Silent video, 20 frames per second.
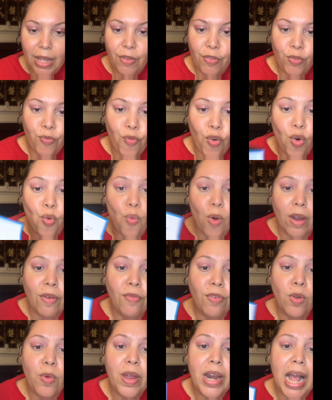for 1
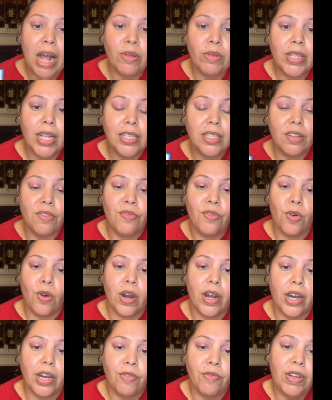fluid ounce at
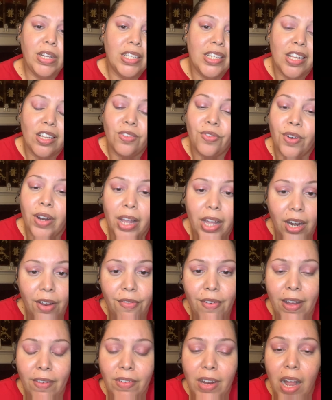Sephora, it retails for
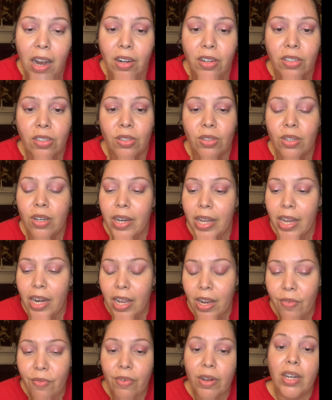$85. So you're
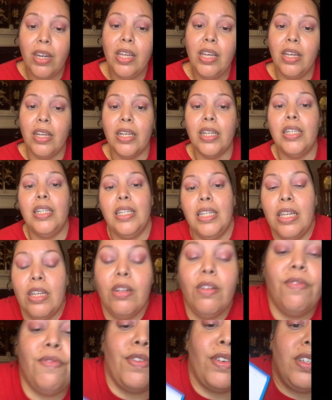getting a really good
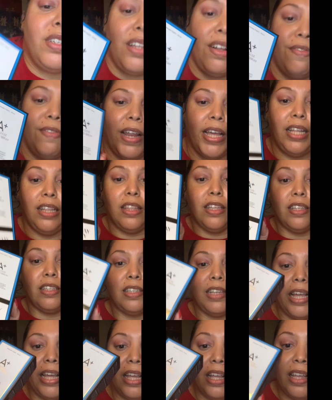deal for stuff like
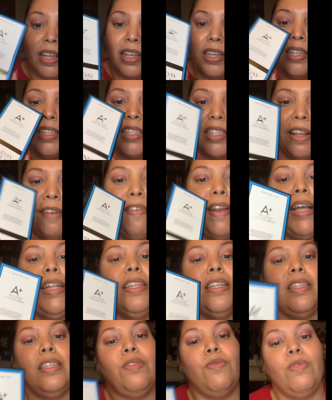this. Like, stuff like
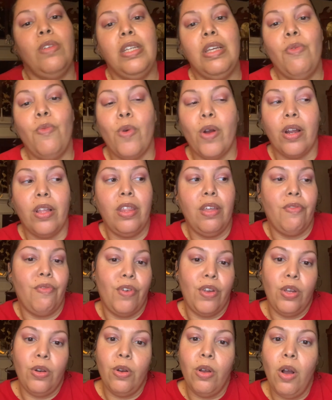this is really worth it
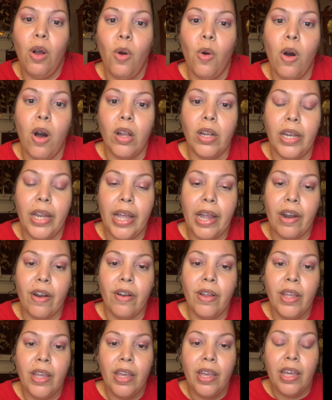for you to go on there
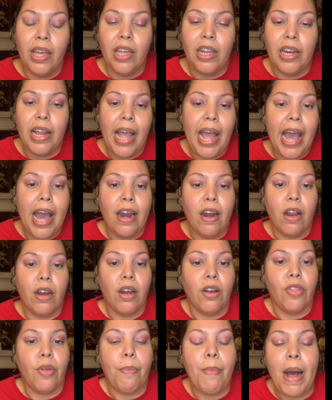in the add-on
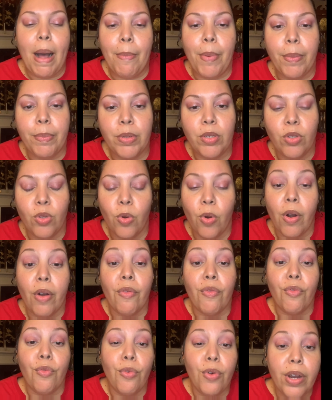or the pop-up store
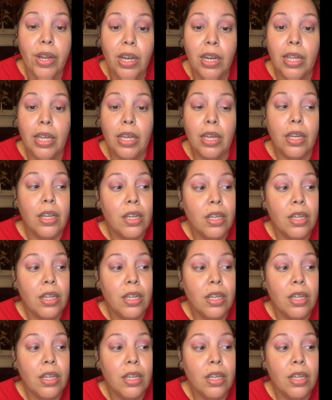and really